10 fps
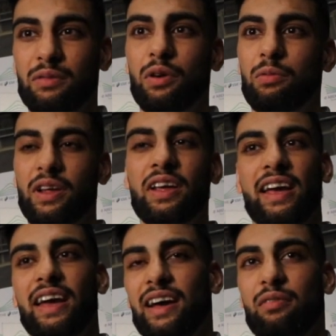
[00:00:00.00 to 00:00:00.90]
Probably,
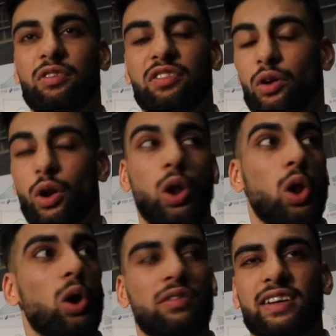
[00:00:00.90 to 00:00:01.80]
yeah, we sold a
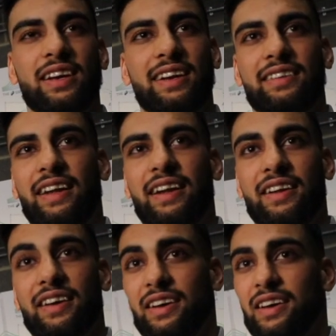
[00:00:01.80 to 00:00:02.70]
lot of tickets and
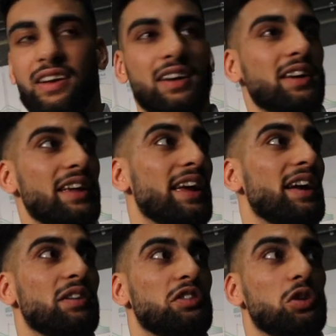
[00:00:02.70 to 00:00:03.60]

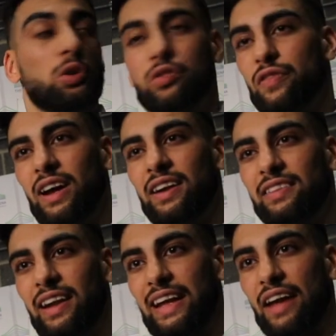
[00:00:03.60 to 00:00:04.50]
yeah, the huge fans,
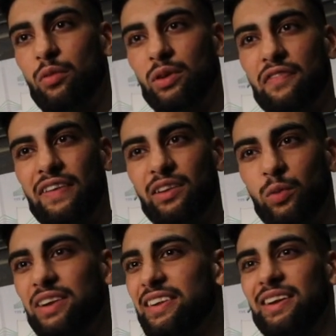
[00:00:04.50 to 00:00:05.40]
and I gave what the fans
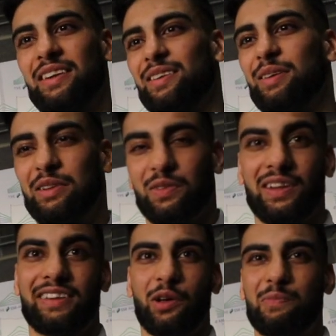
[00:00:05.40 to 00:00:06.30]
wanted, which was
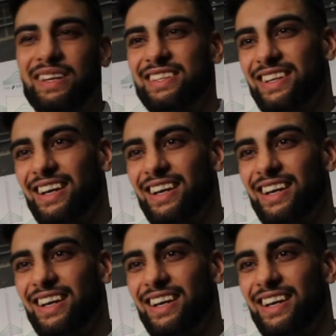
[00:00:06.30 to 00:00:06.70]
a stoppage.